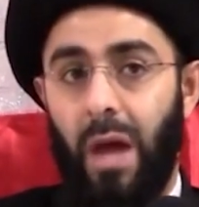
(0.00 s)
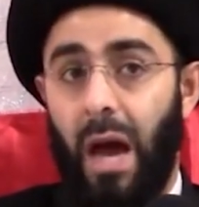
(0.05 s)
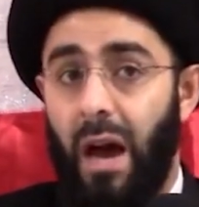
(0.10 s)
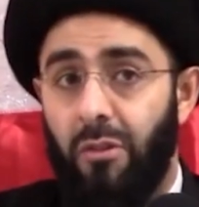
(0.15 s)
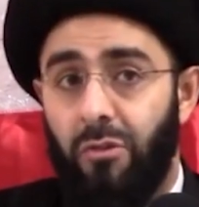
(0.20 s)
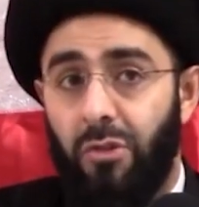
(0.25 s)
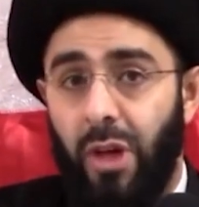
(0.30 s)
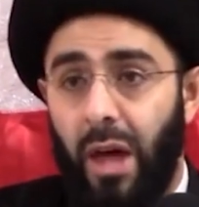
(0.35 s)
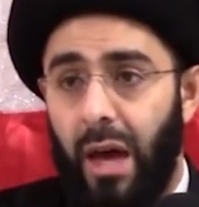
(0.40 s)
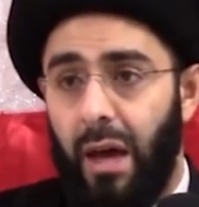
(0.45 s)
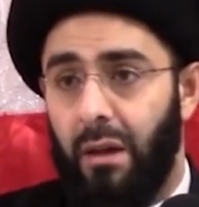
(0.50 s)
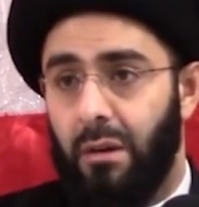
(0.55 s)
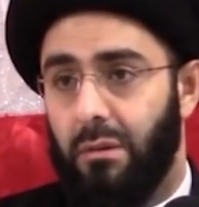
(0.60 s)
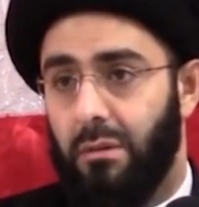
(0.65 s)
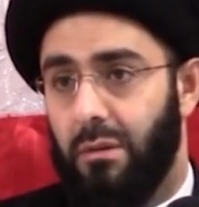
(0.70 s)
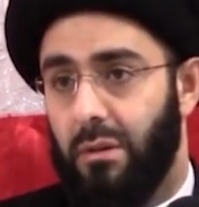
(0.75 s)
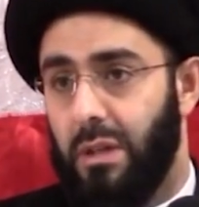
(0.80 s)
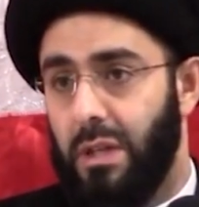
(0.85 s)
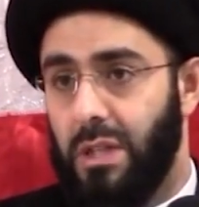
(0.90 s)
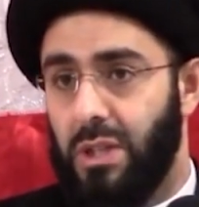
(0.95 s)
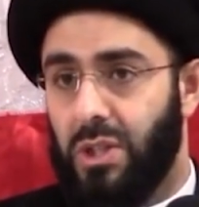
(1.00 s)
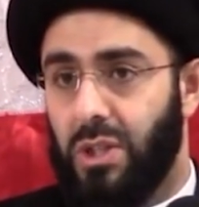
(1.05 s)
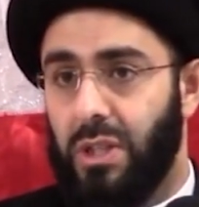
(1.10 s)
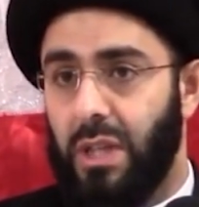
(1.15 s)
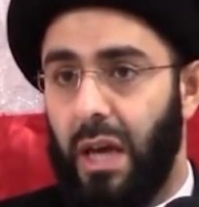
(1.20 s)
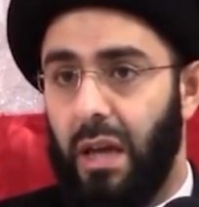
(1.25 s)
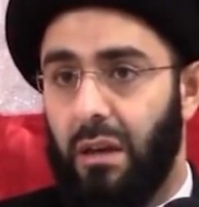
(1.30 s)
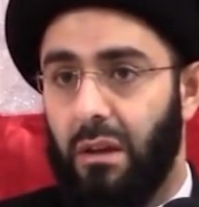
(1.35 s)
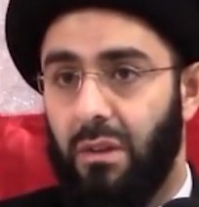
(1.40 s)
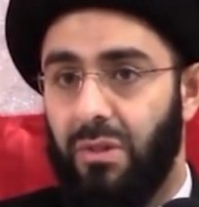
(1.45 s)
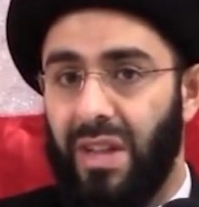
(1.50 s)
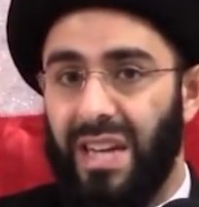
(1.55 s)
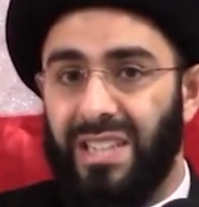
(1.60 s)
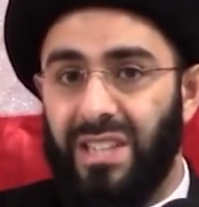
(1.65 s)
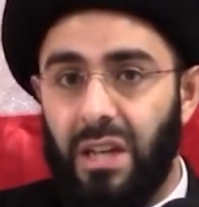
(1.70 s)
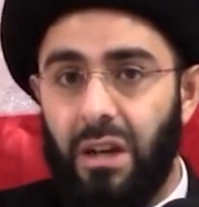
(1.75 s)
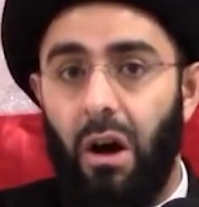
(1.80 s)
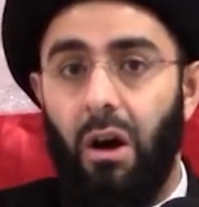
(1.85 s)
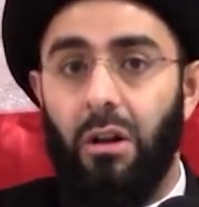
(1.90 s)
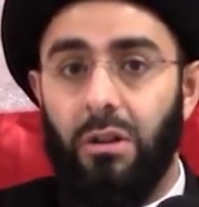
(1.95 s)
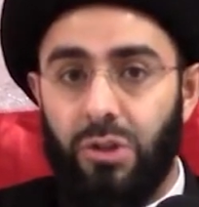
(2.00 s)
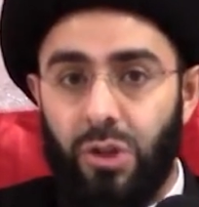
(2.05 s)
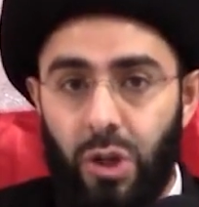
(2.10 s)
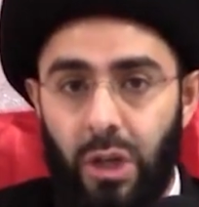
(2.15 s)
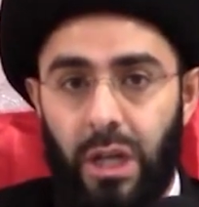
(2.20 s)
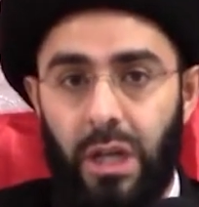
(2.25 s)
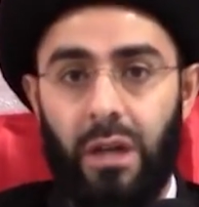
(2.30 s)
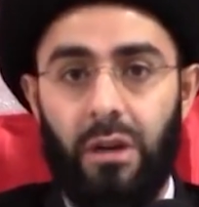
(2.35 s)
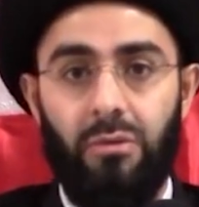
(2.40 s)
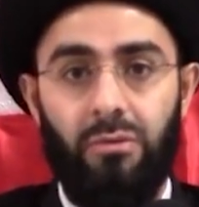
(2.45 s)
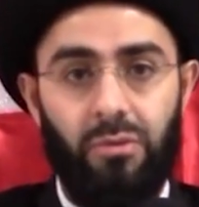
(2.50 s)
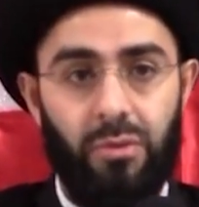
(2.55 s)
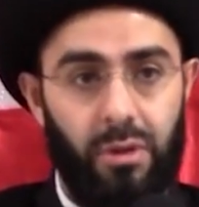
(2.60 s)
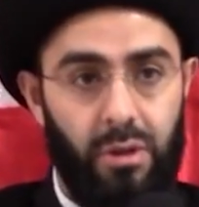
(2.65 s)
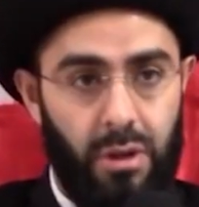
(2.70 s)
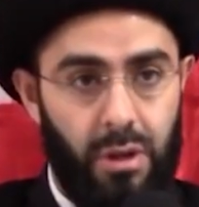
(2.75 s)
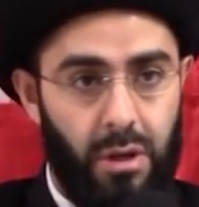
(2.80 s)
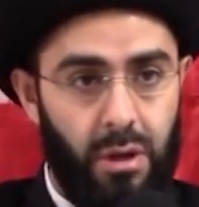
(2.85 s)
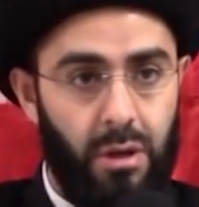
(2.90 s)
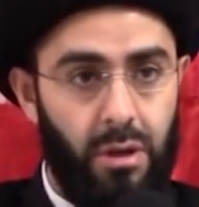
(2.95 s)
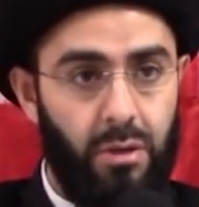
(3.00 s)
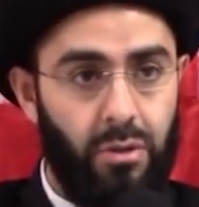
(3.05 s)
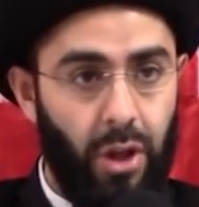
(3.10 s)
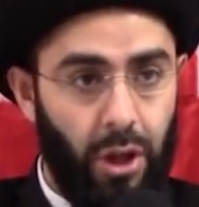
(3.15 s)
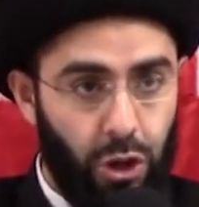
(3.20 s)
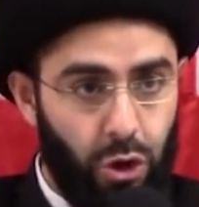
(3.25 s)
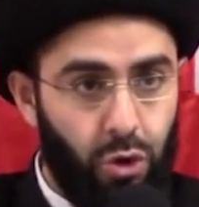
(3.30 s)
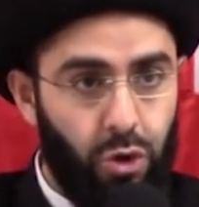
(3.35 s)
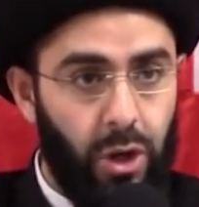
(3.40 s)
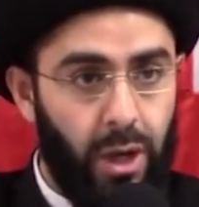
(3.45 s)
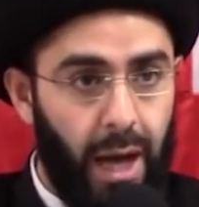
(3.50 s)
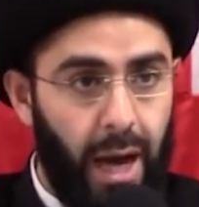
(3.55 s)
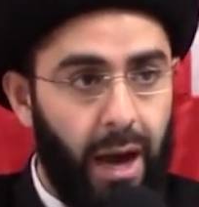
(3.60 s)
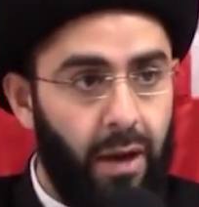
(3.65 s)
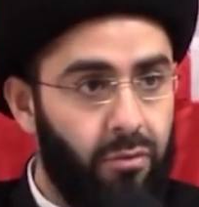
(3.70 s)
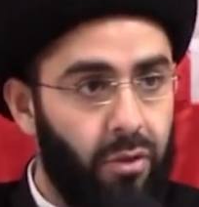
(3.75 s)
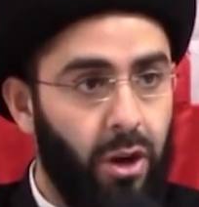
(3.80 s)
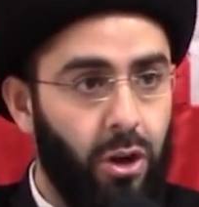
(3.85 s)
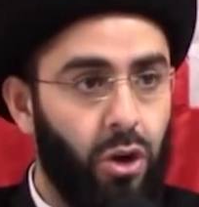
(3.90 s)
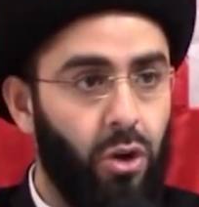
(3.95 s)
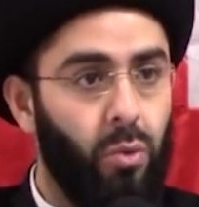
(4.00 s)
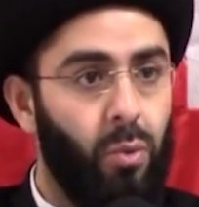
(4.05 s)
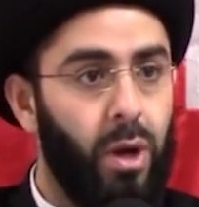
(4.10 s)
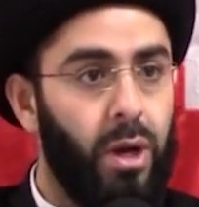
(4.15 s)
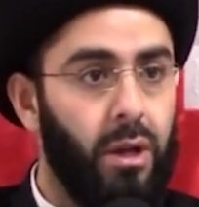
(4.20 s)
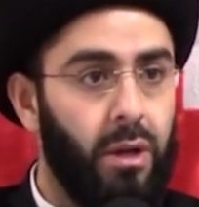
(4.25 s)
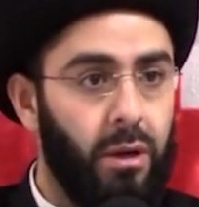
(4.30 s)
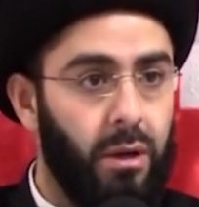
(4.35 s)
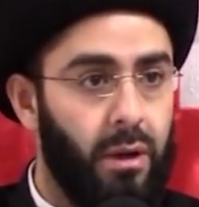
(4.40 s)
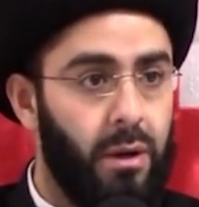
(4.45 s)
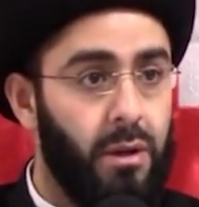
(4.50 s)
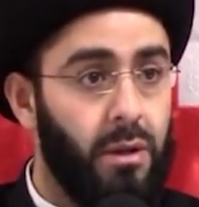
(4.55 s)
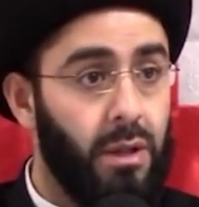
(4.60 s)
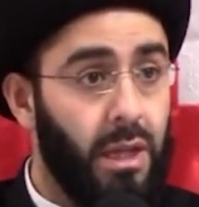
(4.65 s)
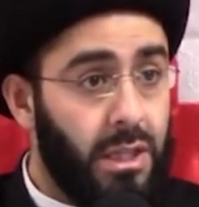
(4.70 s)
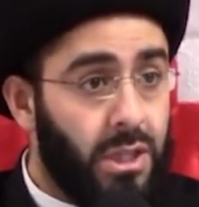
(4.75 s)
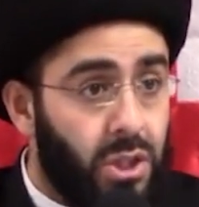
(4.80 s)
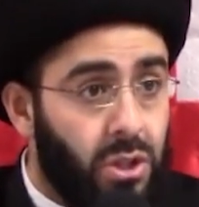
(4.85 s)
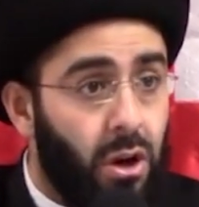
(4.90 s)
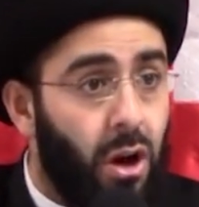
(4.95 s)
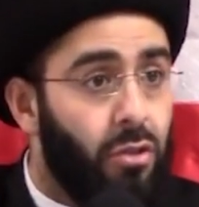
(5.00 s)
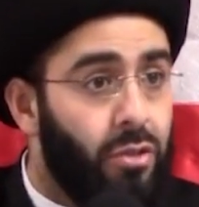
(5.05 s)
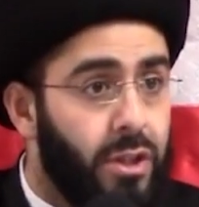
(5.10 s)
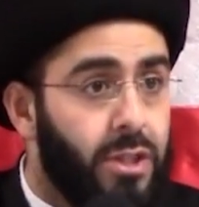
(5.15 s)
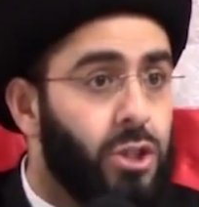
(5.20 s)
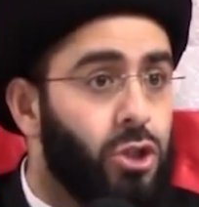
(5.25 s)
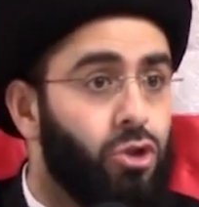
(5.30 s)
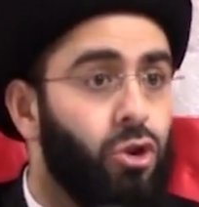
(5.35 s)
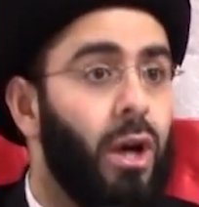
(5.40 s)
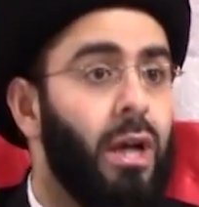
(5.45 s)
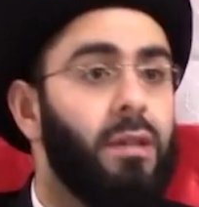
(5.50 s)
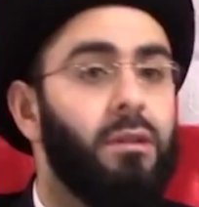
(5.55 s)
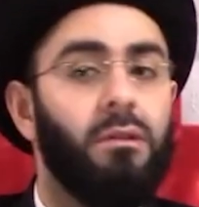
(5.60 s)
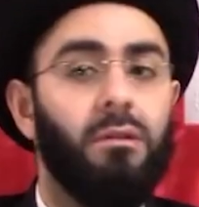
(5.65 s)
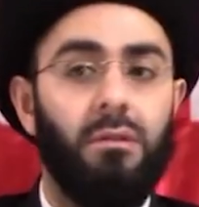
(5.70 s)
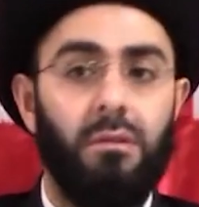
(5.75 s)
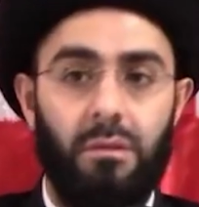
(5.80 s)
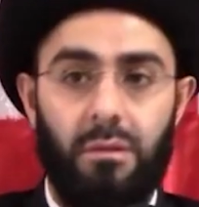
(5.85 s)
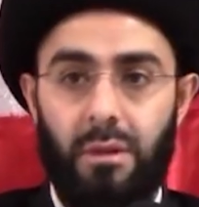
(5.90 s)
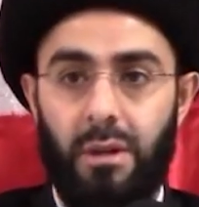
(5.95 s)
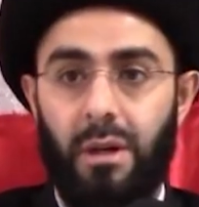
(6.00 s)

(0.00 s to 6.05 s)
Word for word: Have that instead. That's an alternative that you could have at your wedding. Let's start this trend.